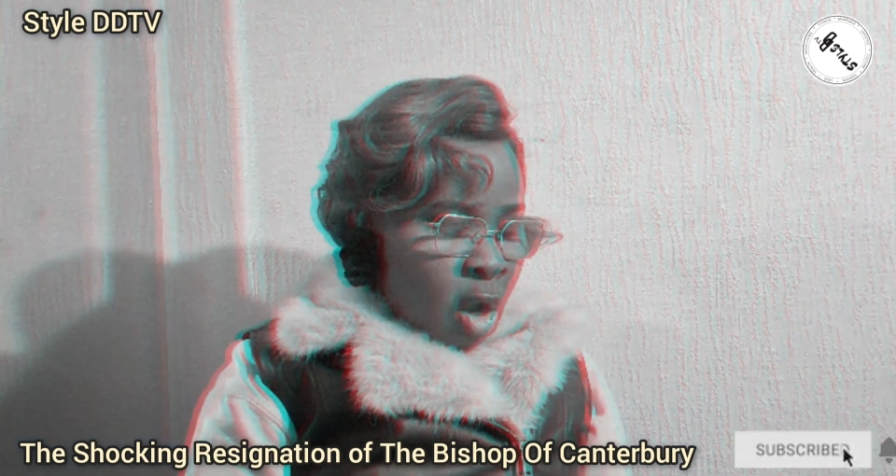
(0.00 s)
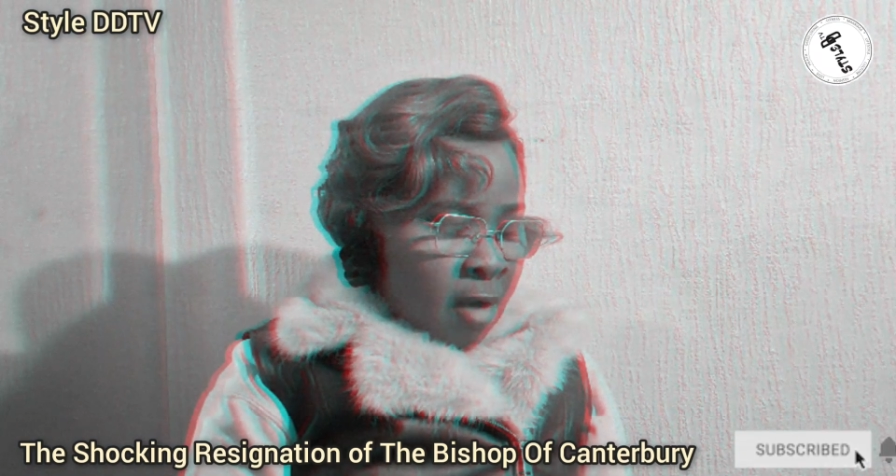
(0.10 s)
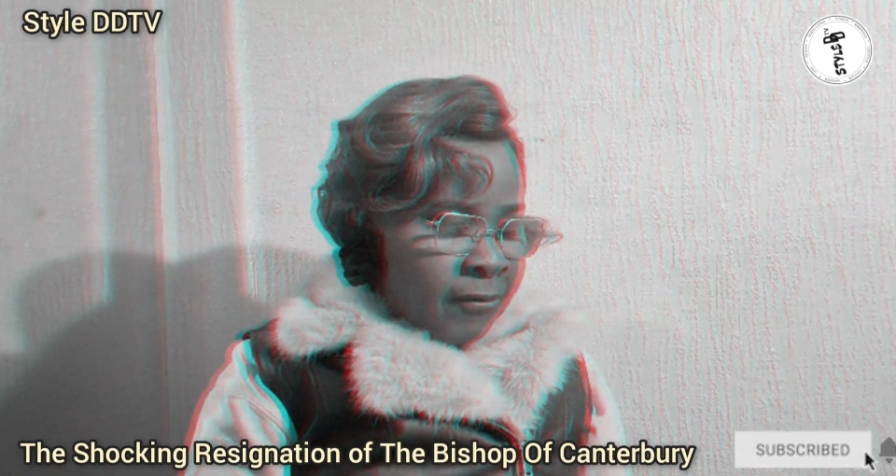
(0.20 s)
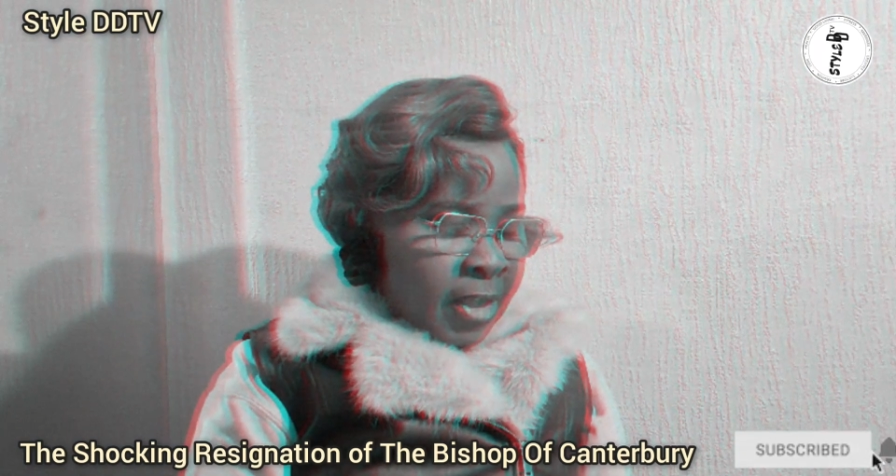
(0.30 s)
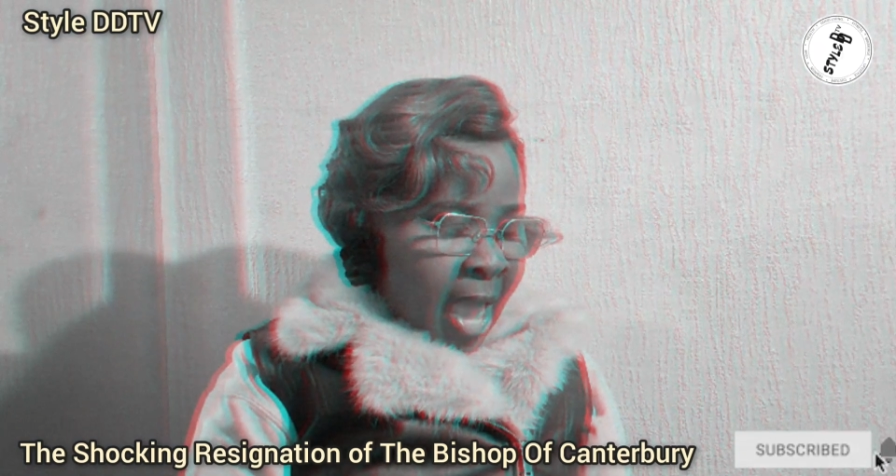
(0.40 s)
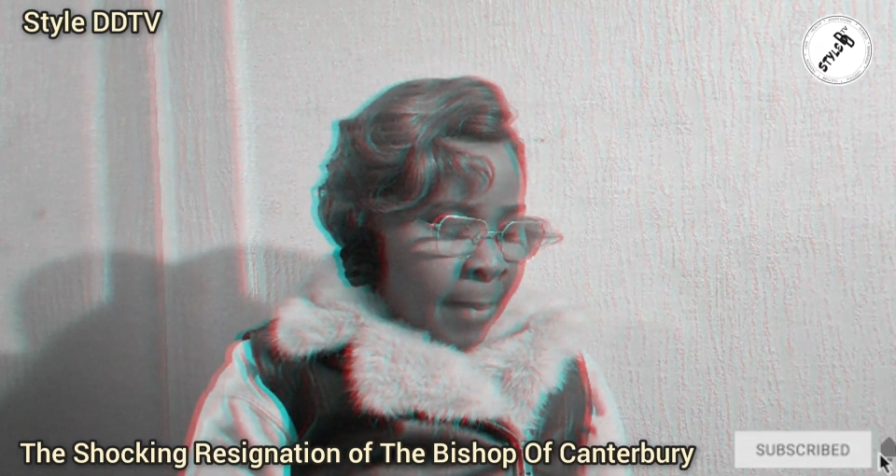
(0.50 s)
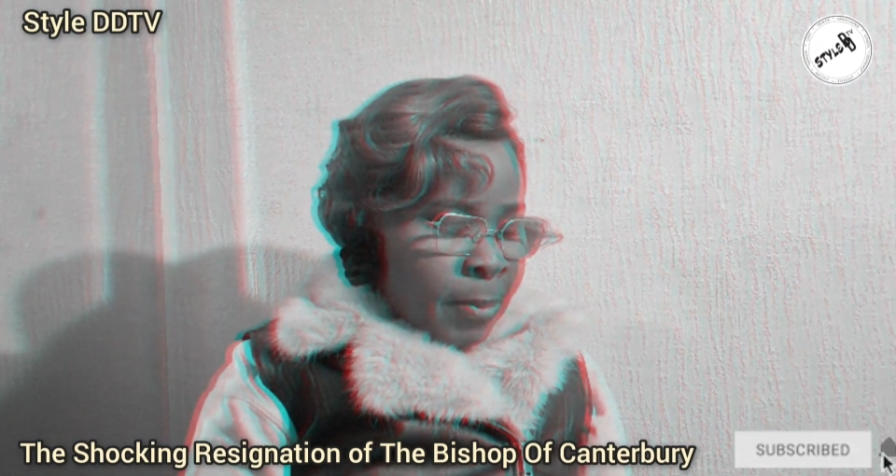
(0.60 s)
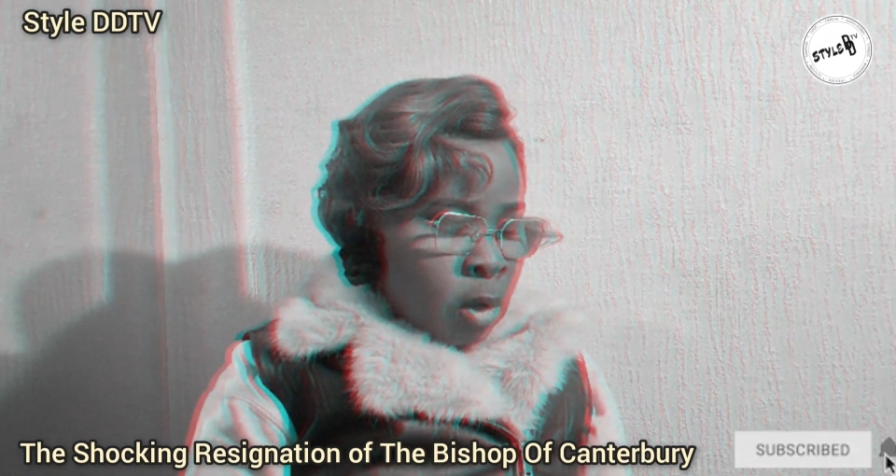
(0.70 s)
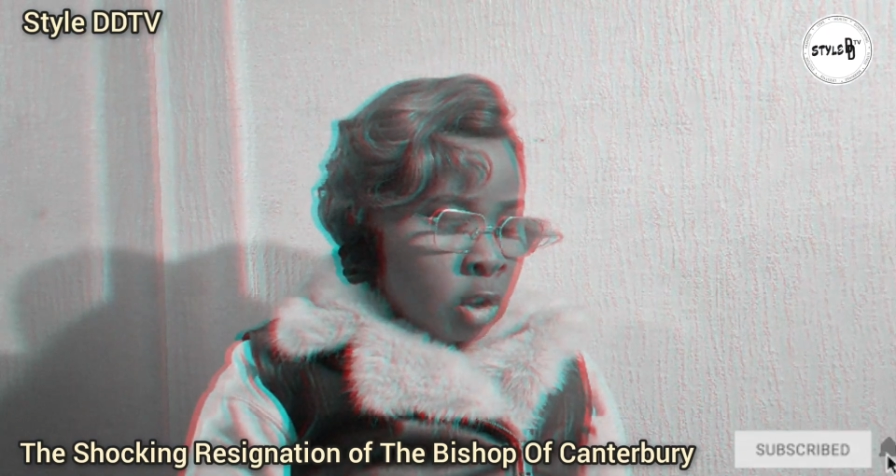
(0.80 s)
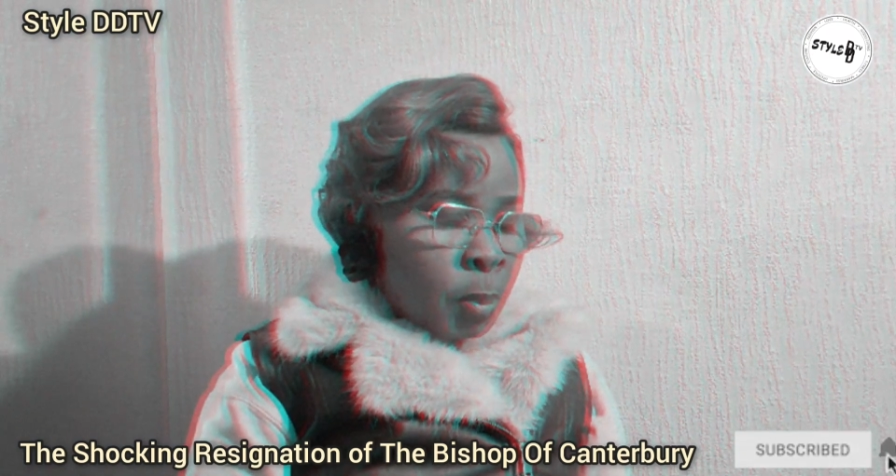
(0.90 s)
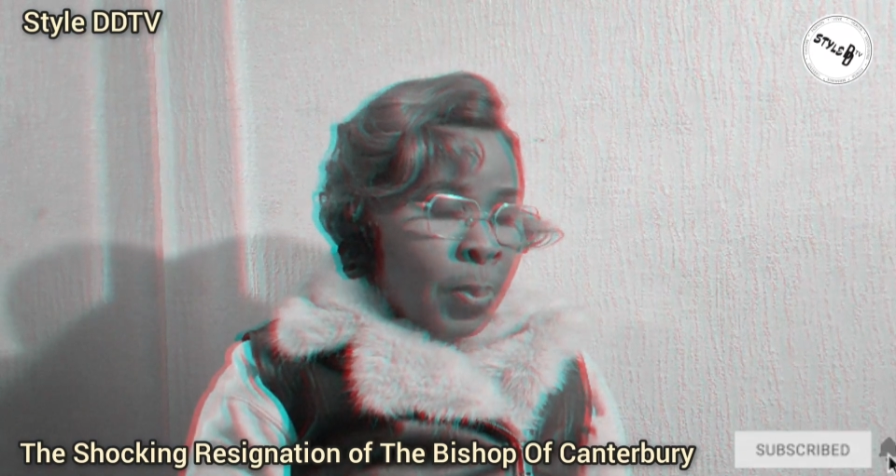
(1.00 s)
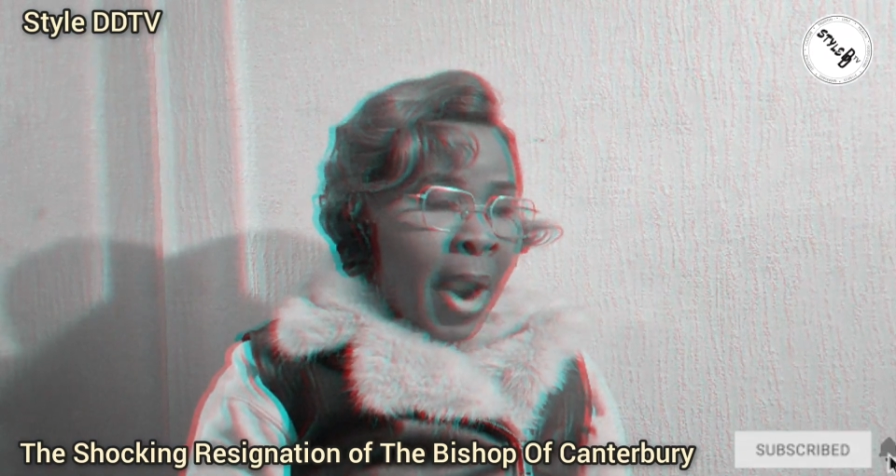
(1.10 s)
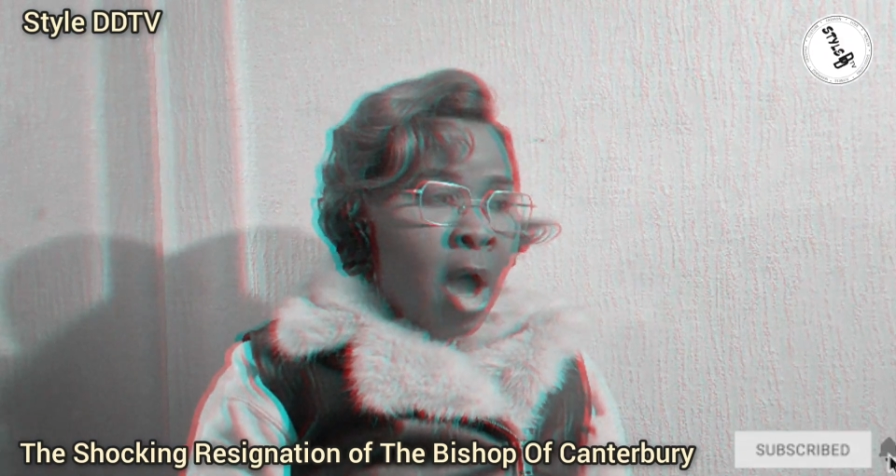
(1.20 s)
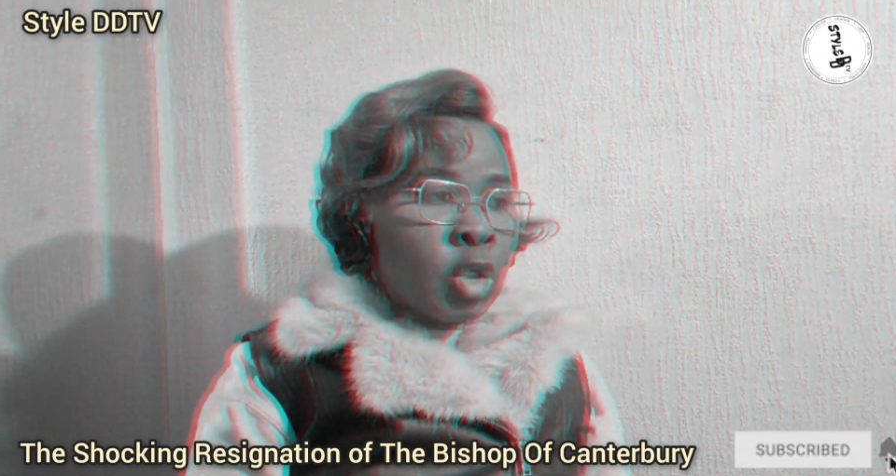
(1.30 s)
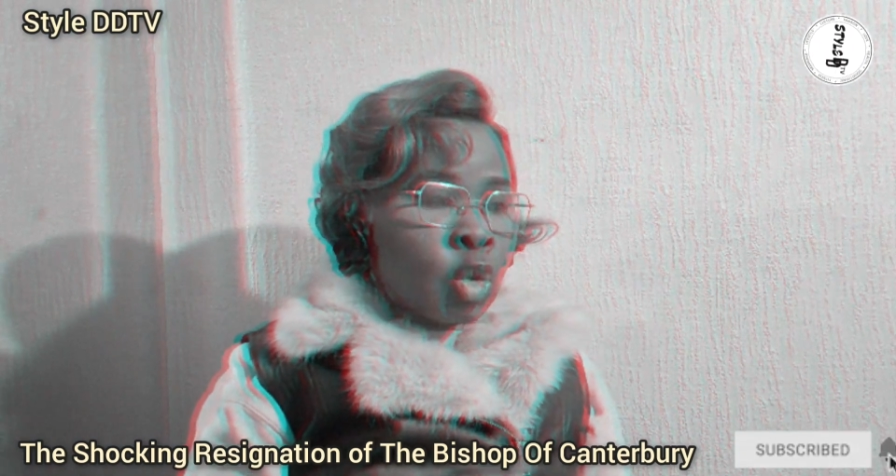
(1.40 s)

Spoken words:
of the abuse prior to